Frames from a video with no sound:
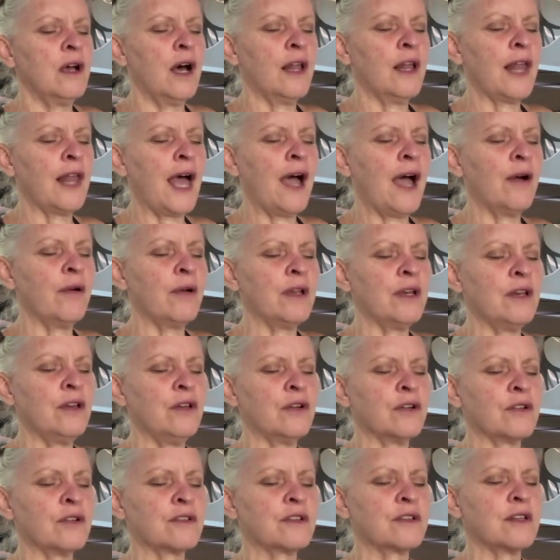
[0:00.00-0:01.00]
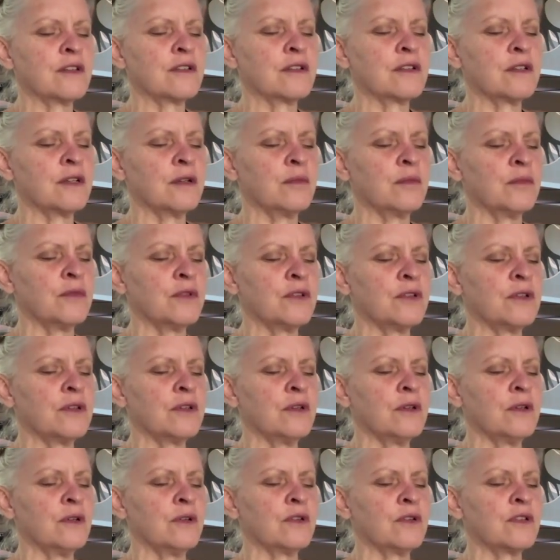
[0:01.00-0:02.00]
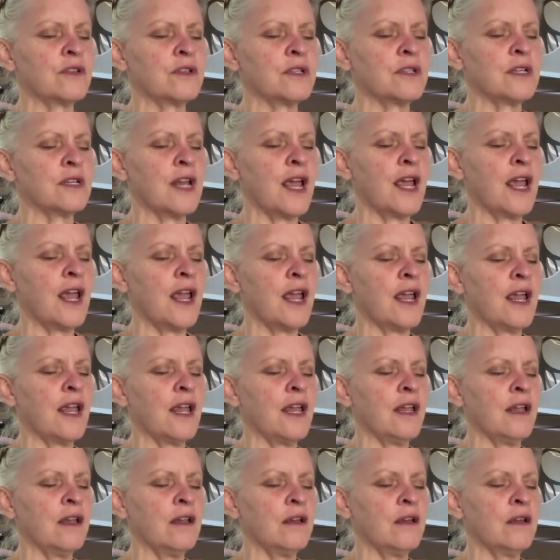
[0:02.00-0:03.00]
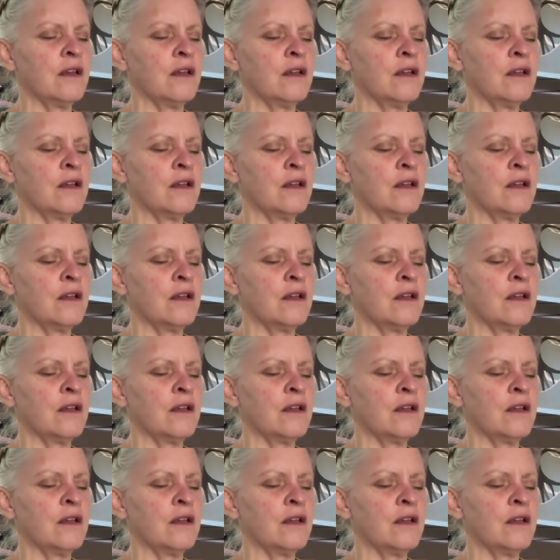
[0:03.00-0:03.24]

allowing your system to stay